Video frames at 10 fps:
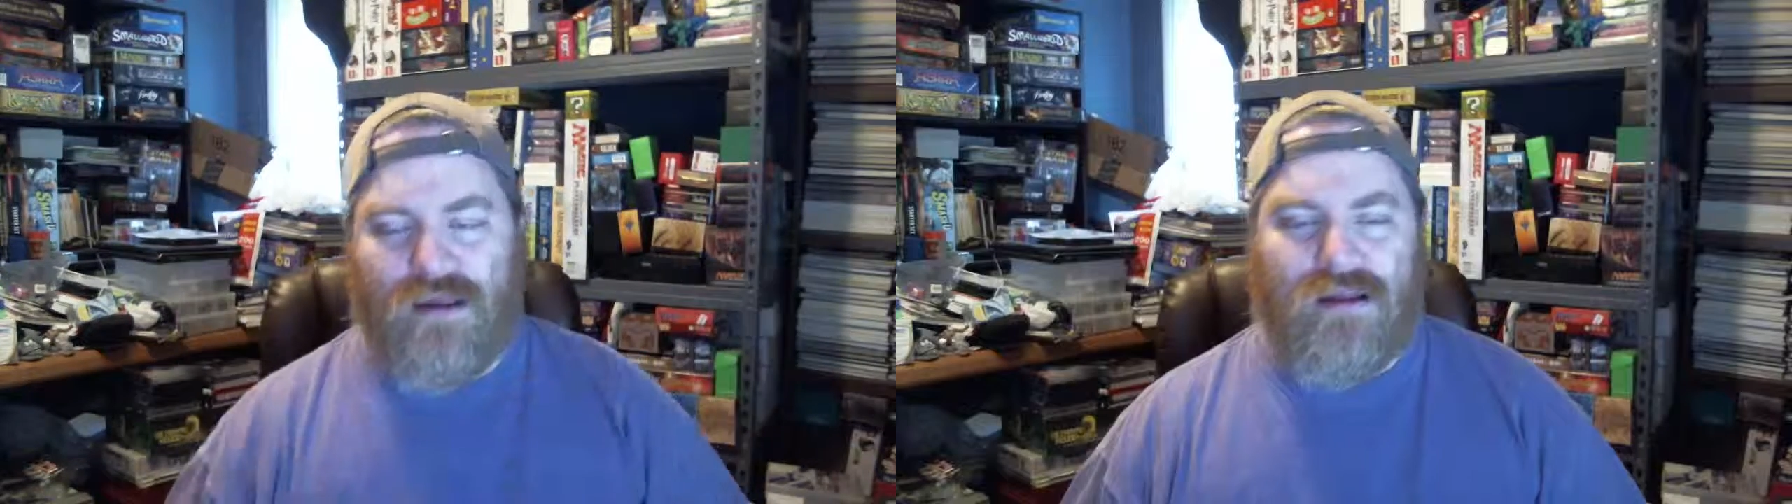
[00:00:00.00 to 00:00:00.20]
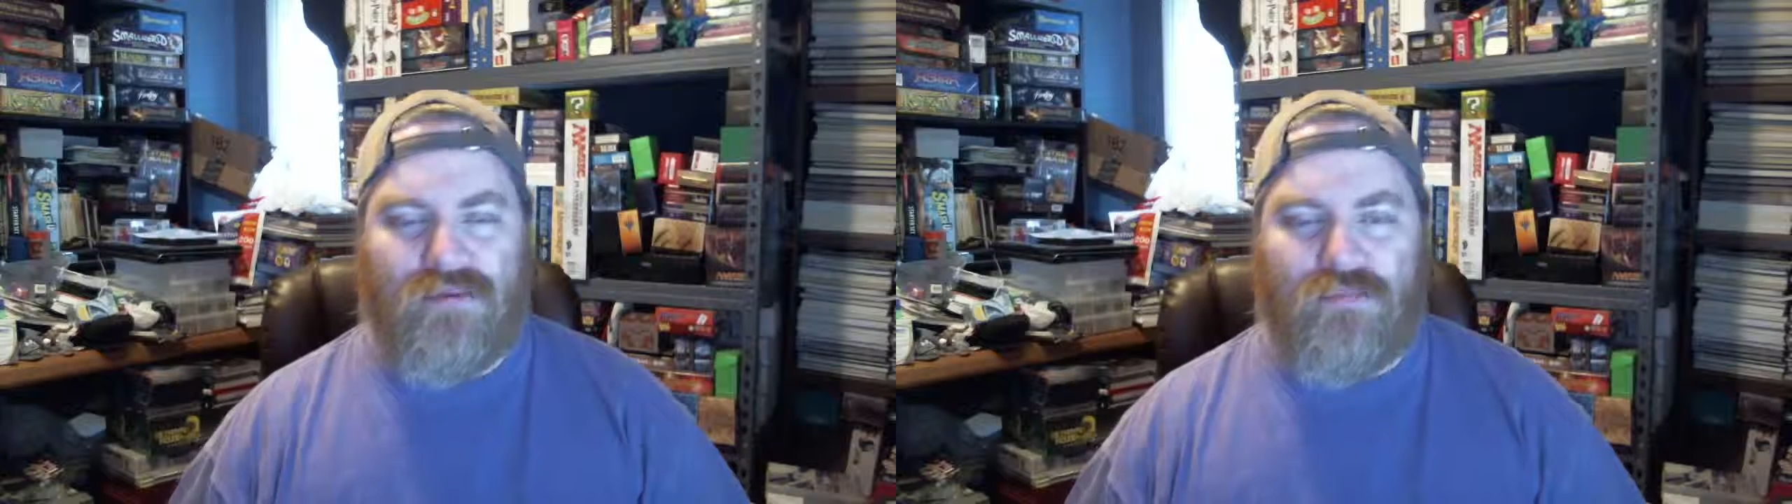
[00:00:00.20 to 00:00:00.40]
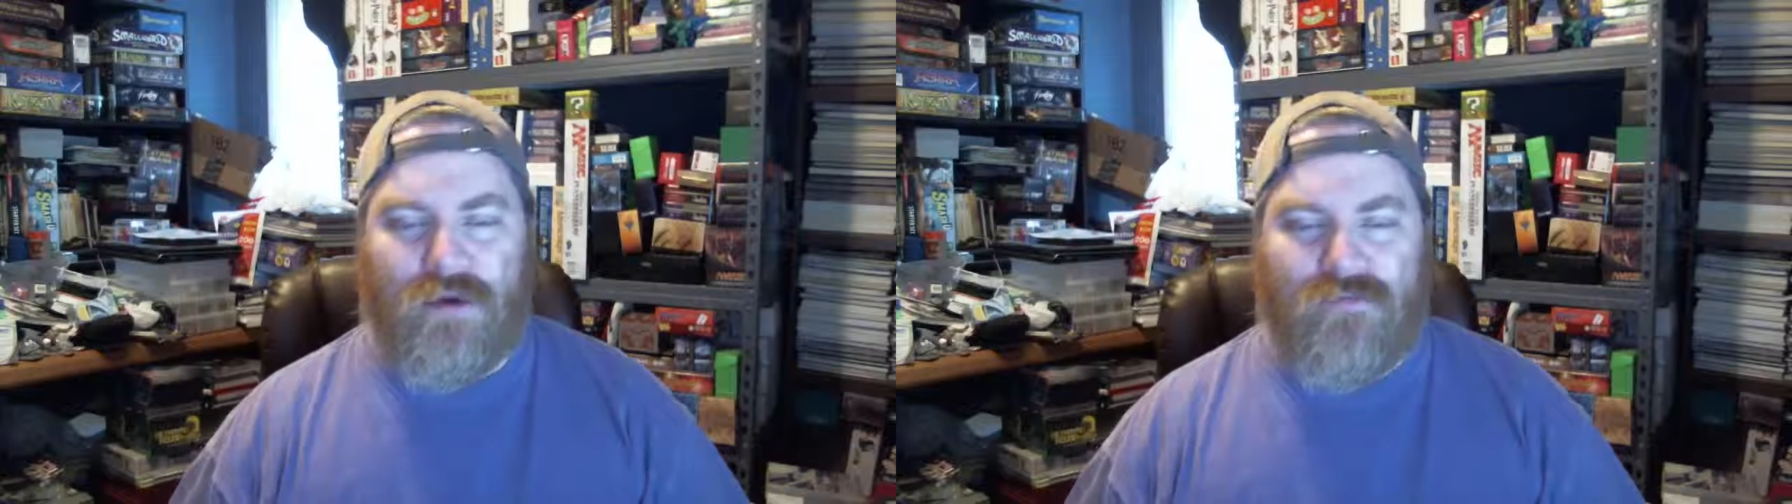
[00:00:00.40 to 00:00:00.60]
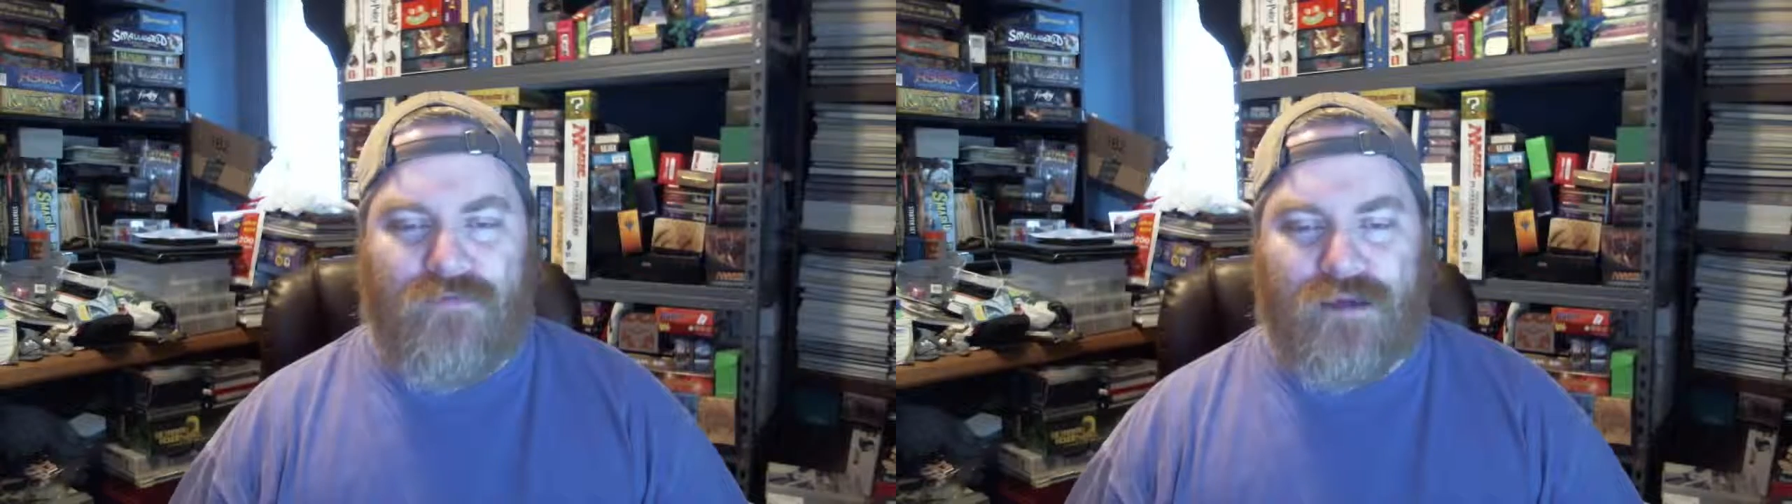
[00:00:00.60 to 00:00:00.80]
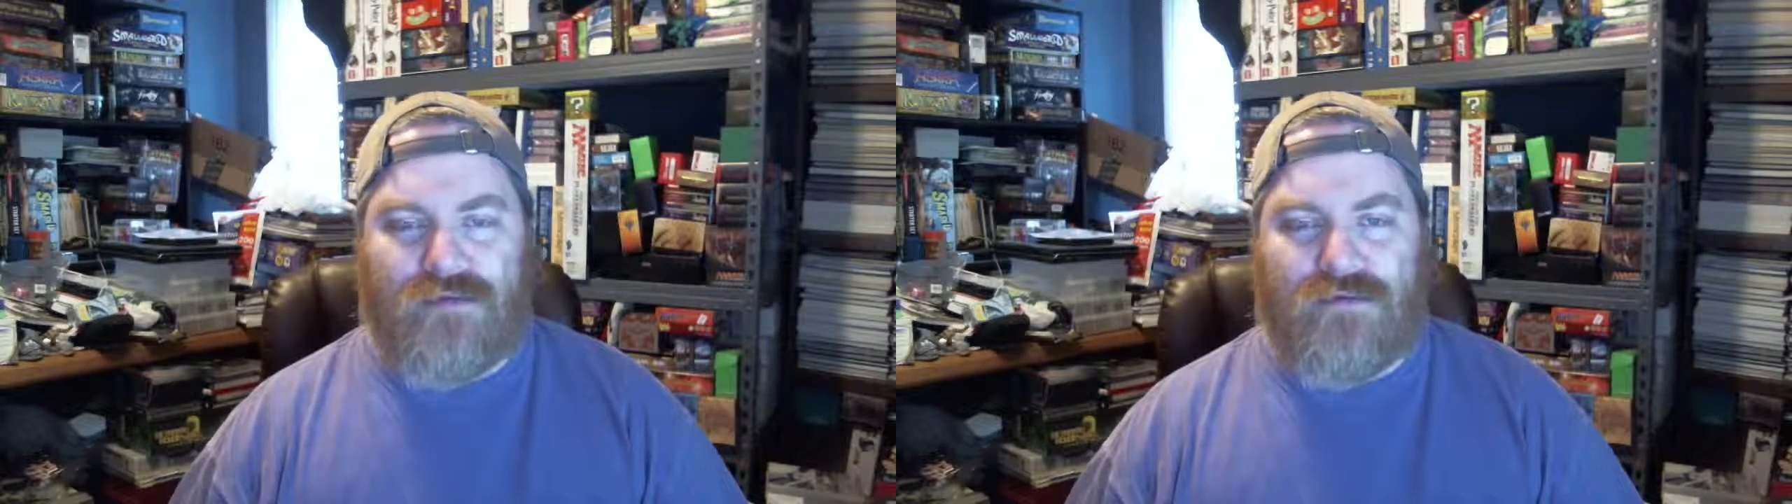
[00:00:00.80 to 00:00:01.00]
It's a pretty
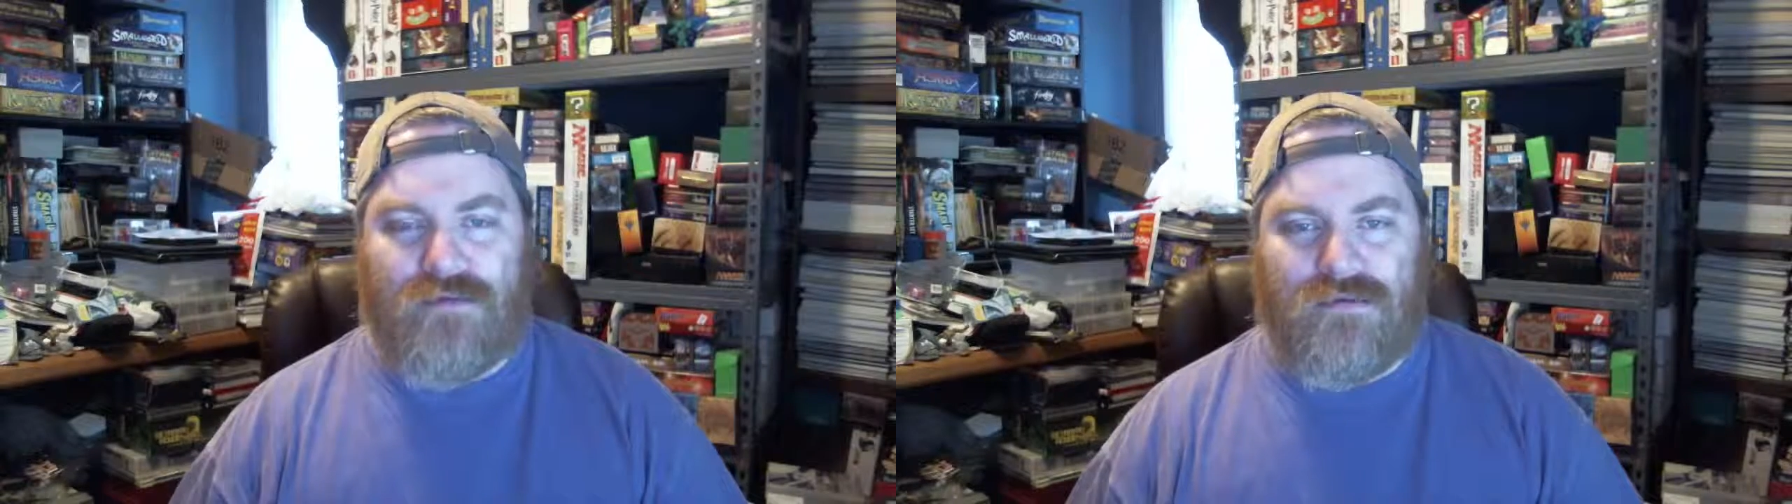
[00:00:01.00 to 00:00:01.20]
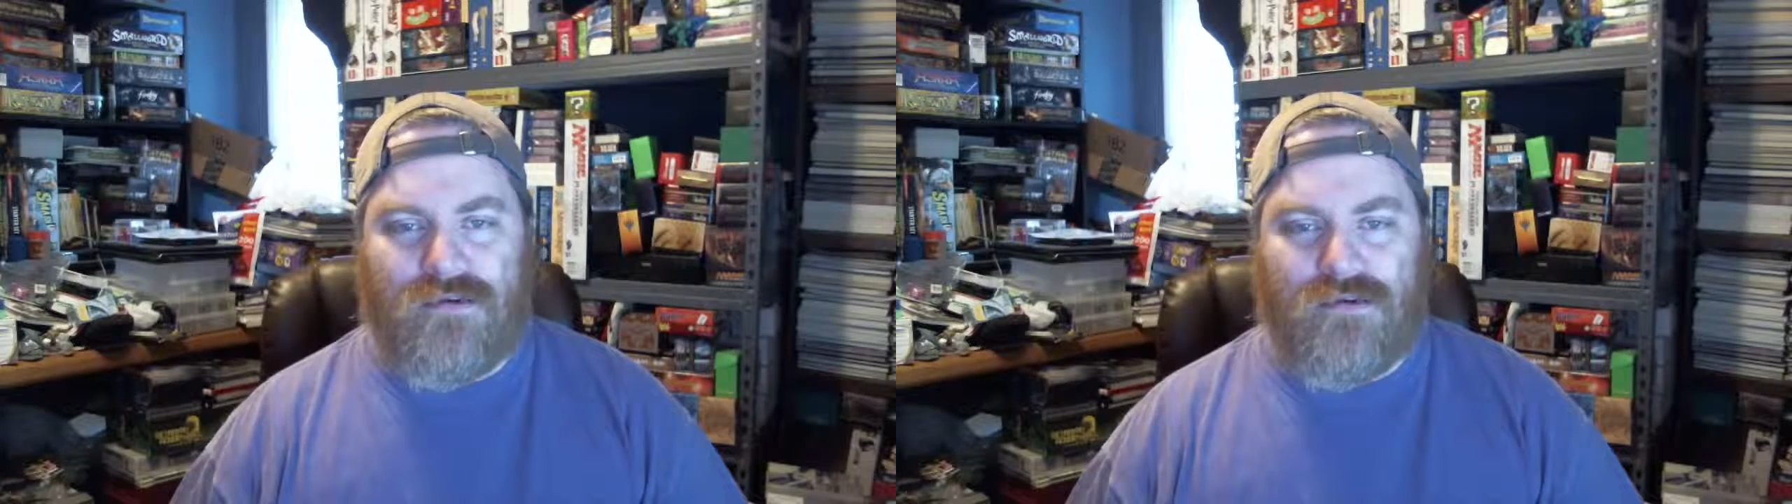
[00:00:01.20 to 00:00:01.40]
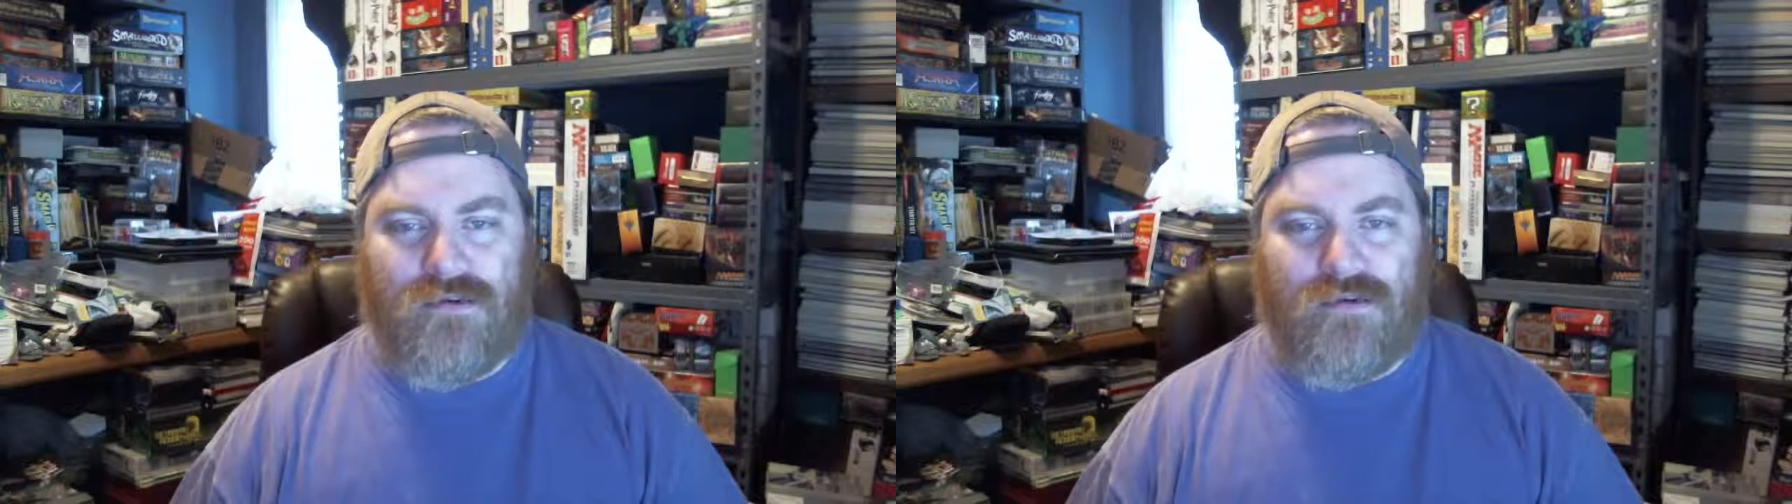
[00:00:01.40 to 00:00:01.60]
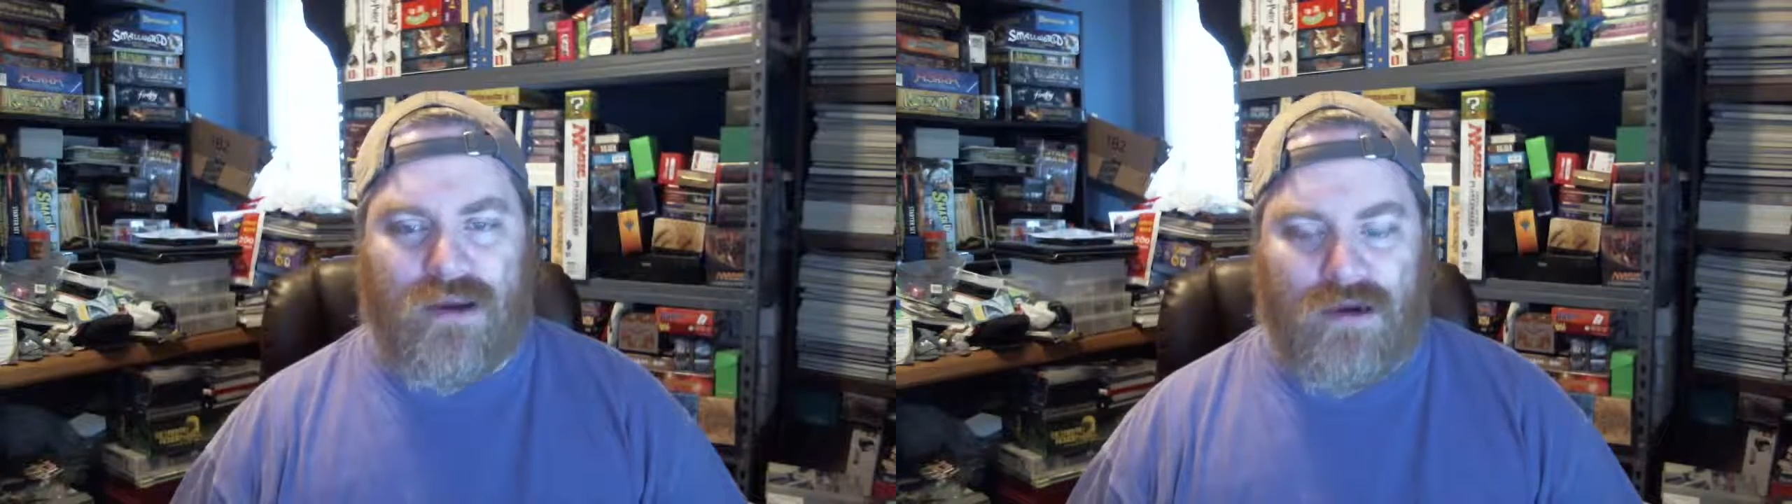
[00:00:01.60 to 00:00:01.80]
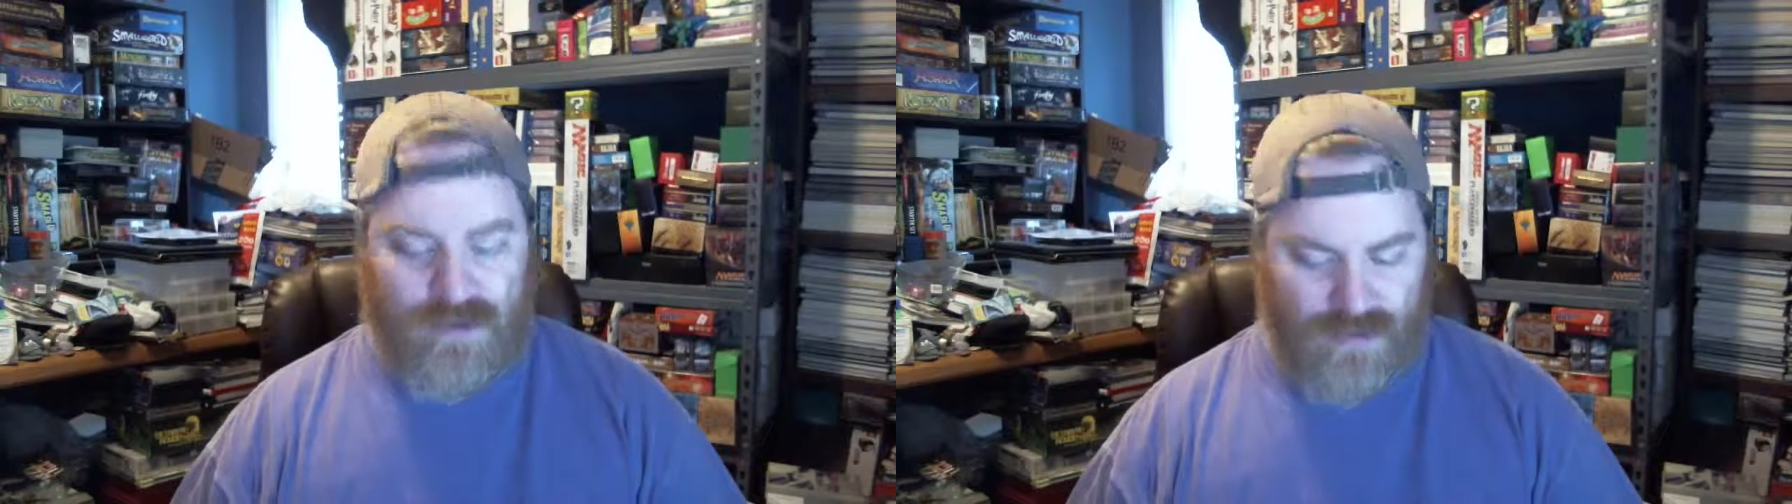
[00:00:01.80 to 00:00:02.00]
fun little
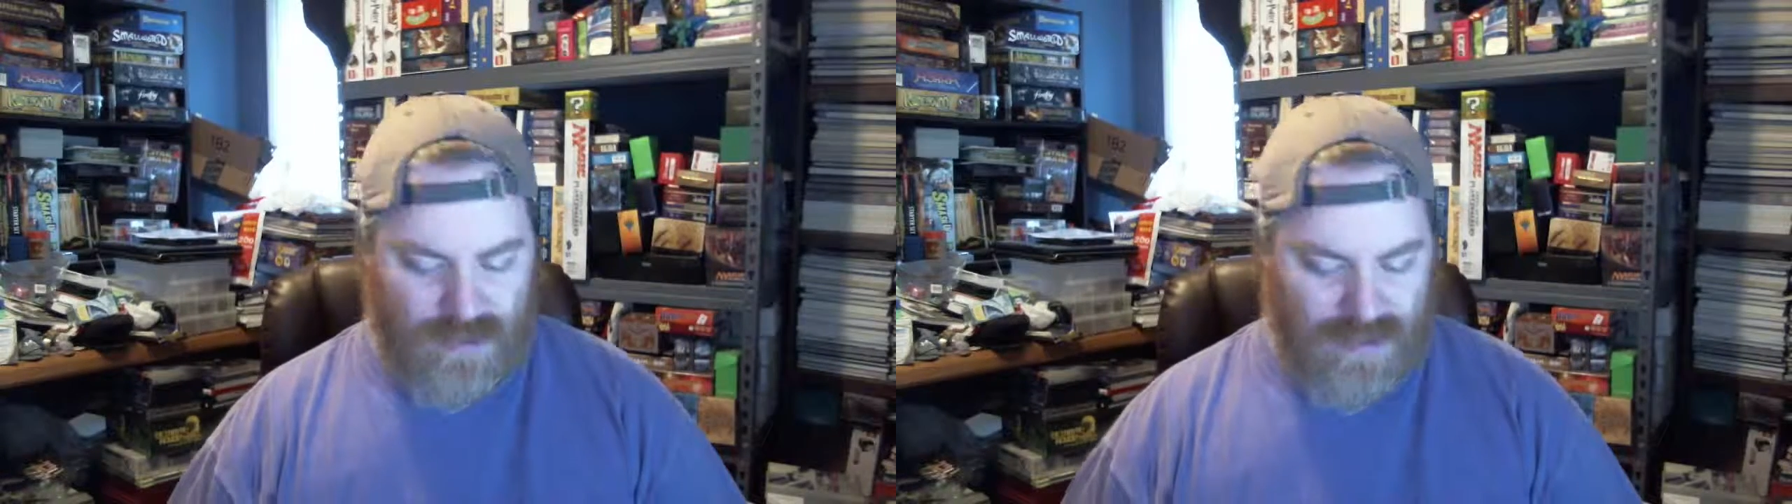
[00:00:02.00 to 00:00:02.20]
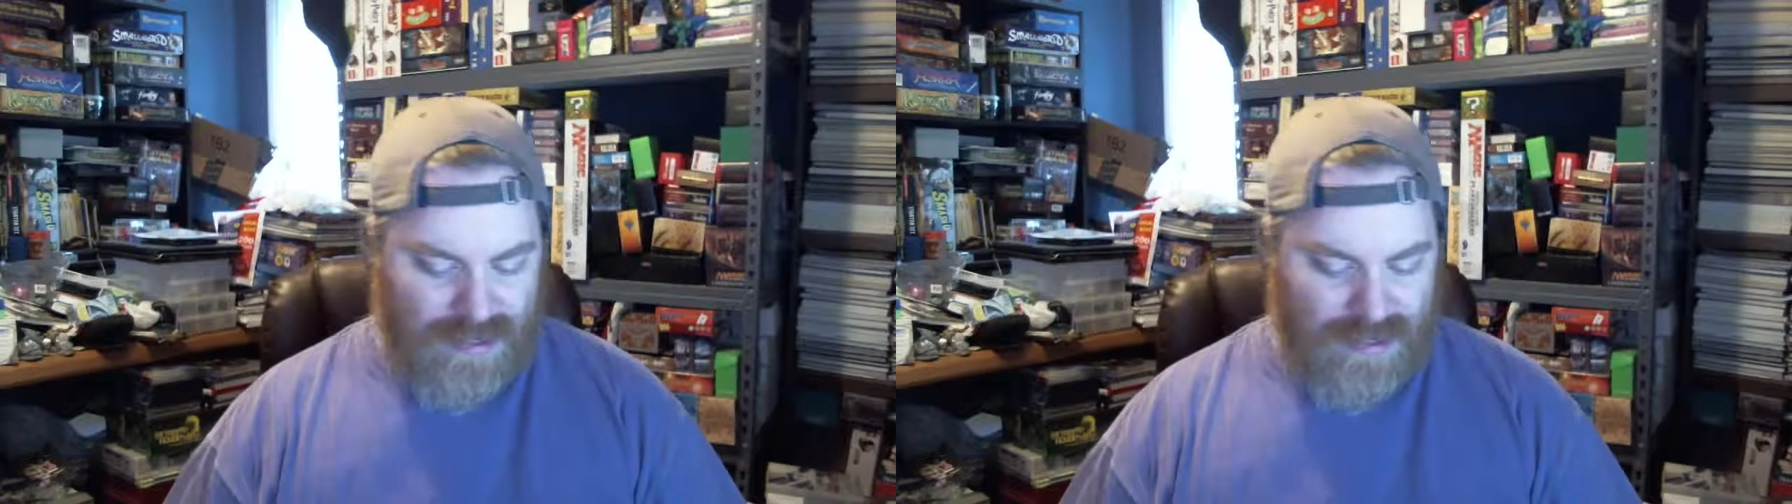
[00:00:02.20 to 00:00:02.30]
character.